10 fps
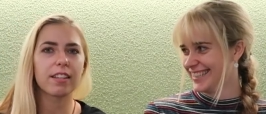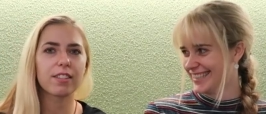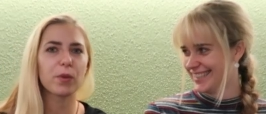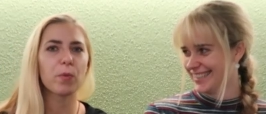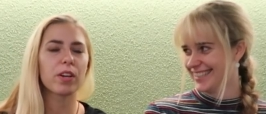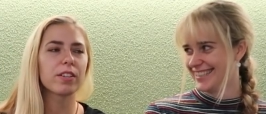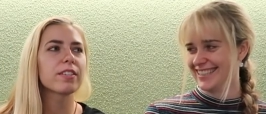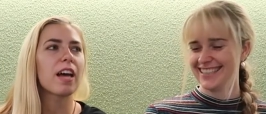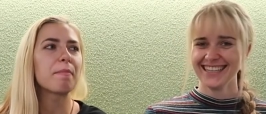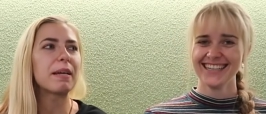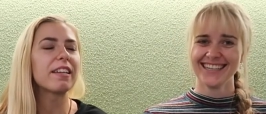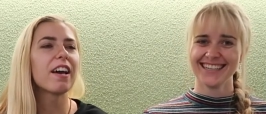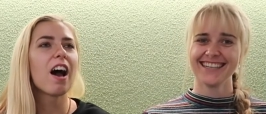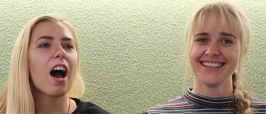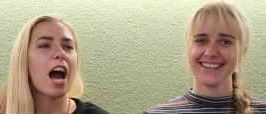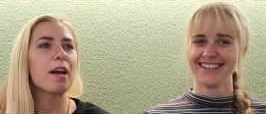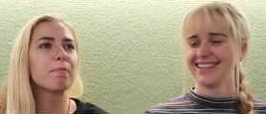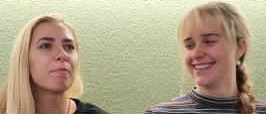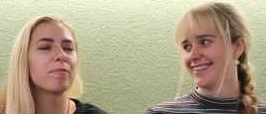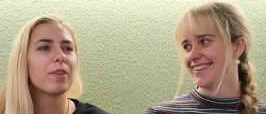Speaker 1: that's the worst. I mean,
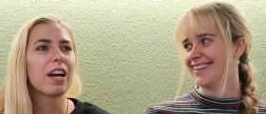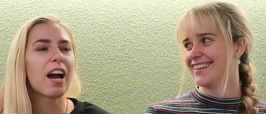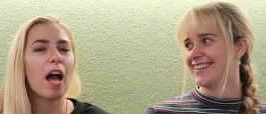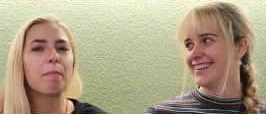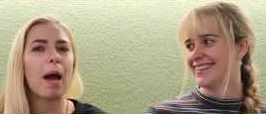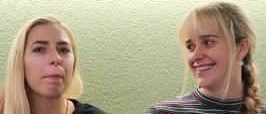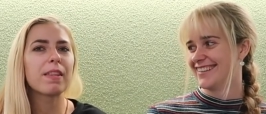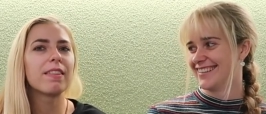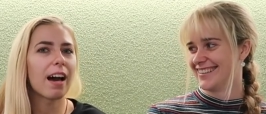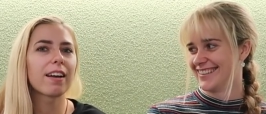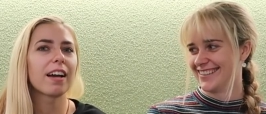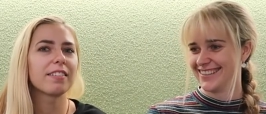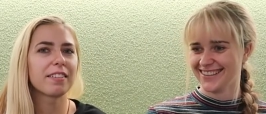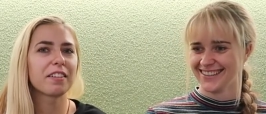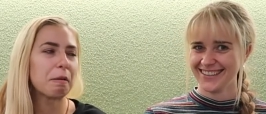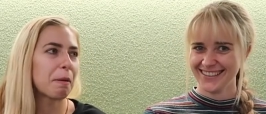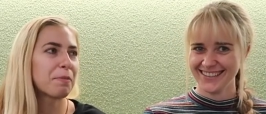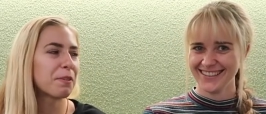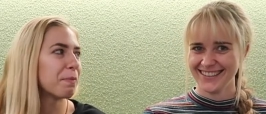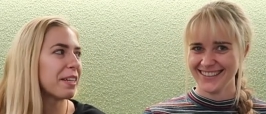I'm I'm happy that guy didn't come
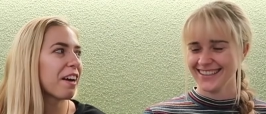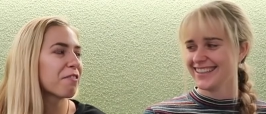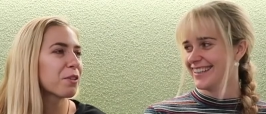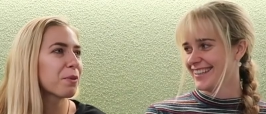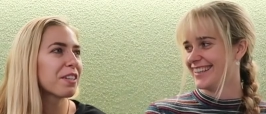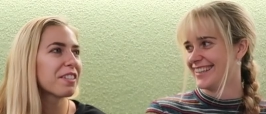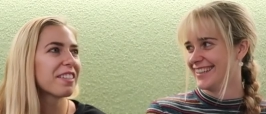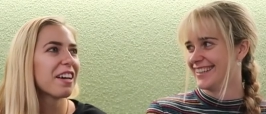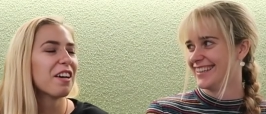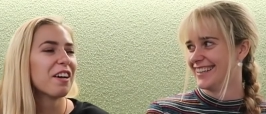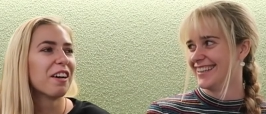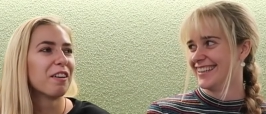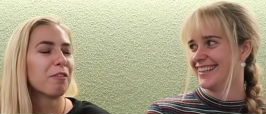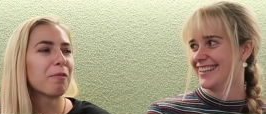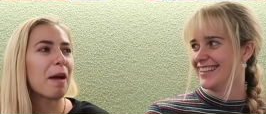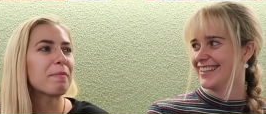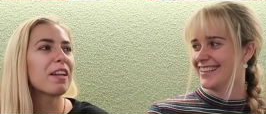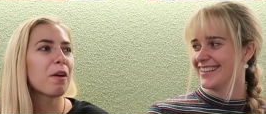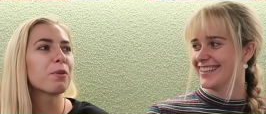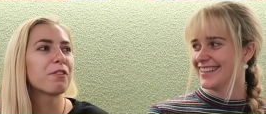up to me afterwards. I
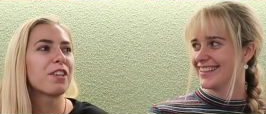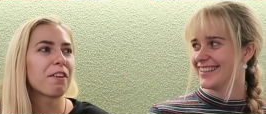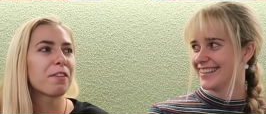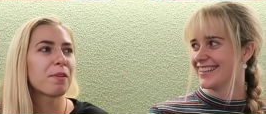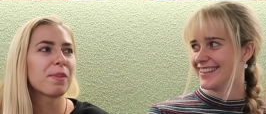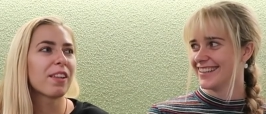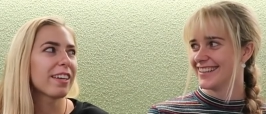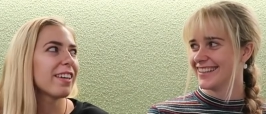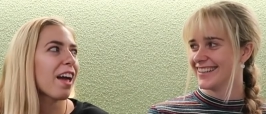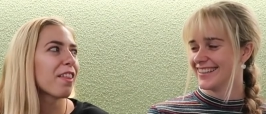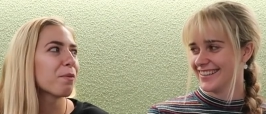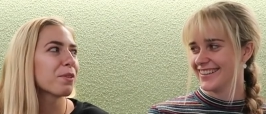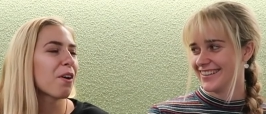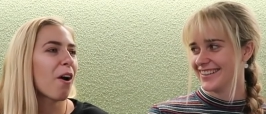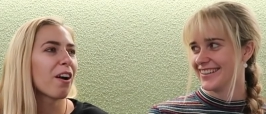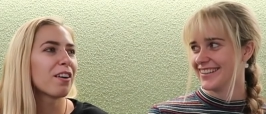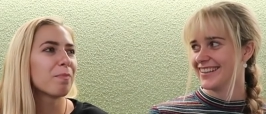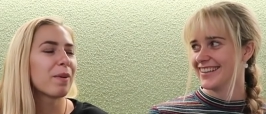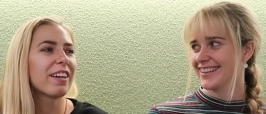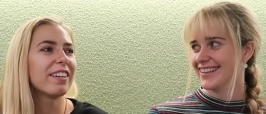mean, I would have definitely been like, yeah, that was
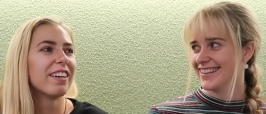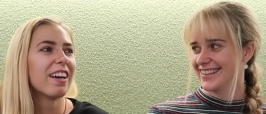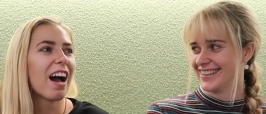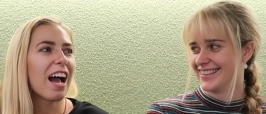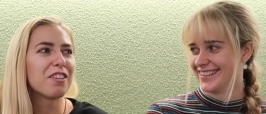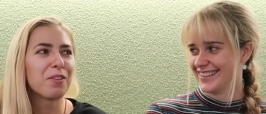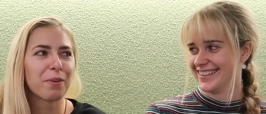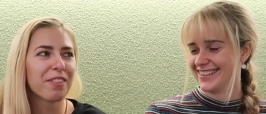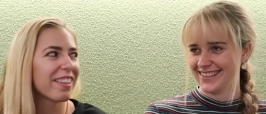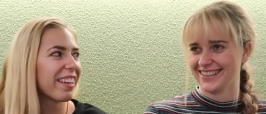hard, but I don't